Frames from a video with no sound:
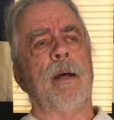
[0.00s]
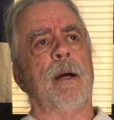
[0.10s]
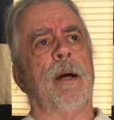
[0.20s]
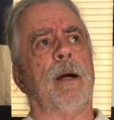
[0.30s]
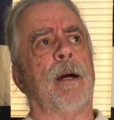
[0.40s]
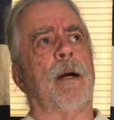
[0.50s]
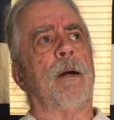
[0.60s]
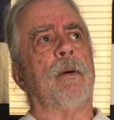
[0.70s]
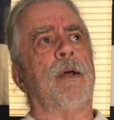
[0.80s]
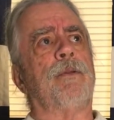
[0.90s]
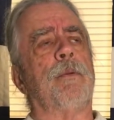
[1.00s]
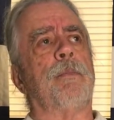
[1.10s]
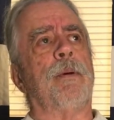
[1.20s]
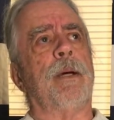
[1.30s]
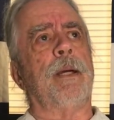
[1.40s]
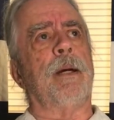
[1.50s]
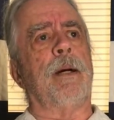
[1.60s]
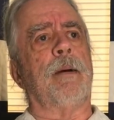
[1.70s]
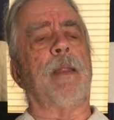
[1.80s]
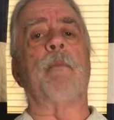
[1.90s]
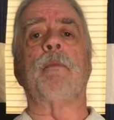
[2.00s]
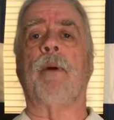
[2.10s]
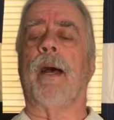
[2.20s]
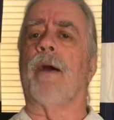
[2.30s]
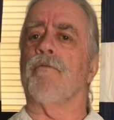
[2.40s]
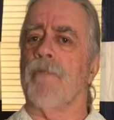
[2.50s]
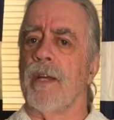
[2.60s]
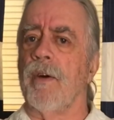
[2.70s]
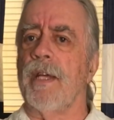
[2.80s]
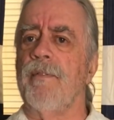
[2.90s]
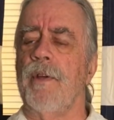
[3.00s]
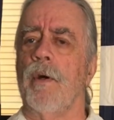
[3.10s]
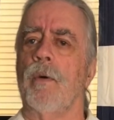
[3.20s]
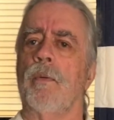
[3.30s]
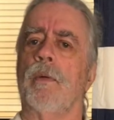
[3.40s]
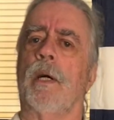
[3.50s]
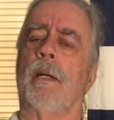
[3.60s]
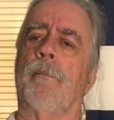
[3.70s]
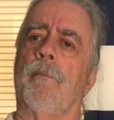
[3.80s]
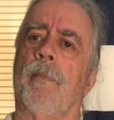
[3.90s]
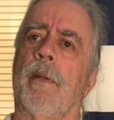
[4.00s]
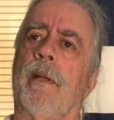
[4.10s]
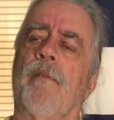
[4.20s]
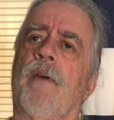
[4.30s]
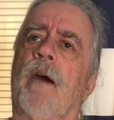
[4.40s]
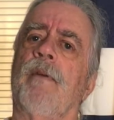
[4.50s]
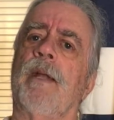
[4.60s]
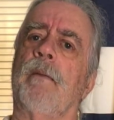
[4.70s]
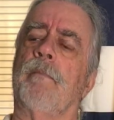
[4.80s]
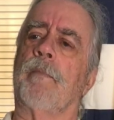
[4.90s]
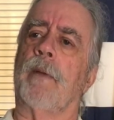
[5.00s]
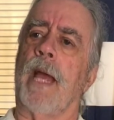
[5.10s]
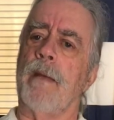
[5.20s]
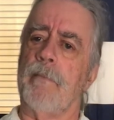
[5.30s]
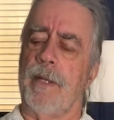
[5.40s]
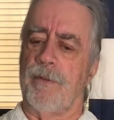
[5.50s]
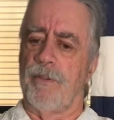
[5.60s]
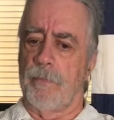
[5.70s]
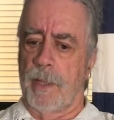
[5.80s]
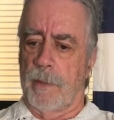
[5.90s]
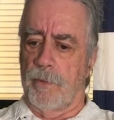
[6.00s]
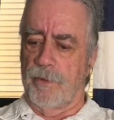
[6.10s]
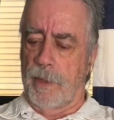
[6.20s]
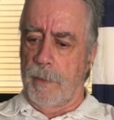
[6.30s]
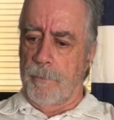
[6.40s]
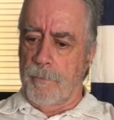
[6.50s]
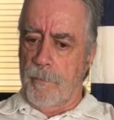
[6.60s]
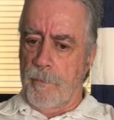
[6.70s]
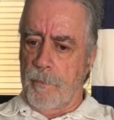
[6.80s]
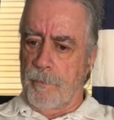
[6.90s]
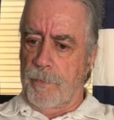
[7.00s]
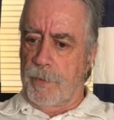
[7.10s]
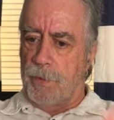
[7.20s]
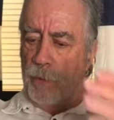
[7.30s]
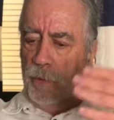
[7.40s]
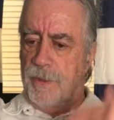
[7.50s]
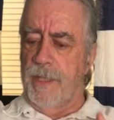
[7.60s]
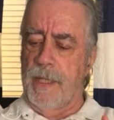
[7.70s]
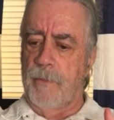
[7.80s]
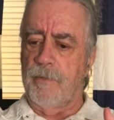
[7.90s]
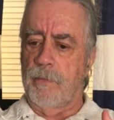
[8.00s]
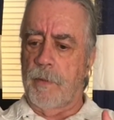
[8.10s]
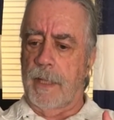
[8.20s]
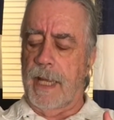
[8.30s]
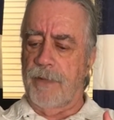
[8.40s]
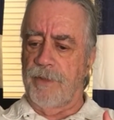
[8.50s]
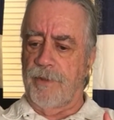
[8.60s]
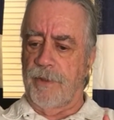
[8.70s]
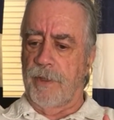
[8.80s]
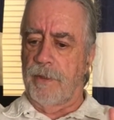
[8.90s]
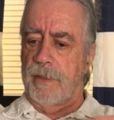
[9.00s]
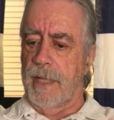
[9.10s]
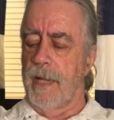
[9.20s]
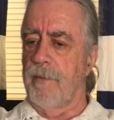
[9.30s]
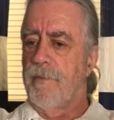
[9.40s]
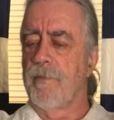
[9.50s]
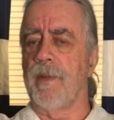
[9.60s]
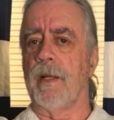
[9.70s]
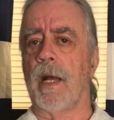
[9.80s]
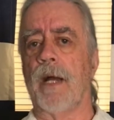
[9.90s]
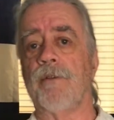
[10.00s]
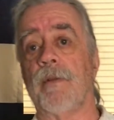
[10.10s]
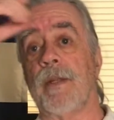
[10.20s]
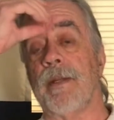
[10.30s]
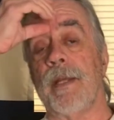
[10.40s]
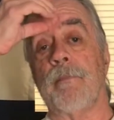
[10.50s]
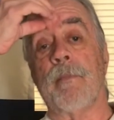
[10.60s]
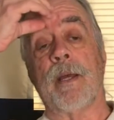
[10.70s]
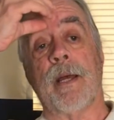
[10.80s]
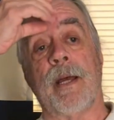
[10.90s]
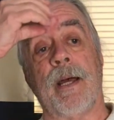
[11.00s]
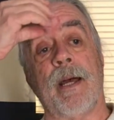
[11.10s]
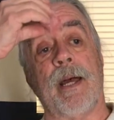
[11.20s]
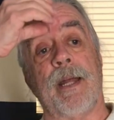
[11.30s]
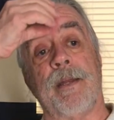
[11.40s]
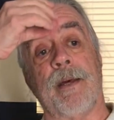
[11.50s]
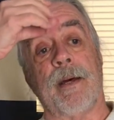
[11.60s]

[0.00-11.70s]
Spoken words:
What else we play? Then we play Ring Alivio. It didn't involve any game pieces, but it was two teams against each other, 10, 15 guys on the team. And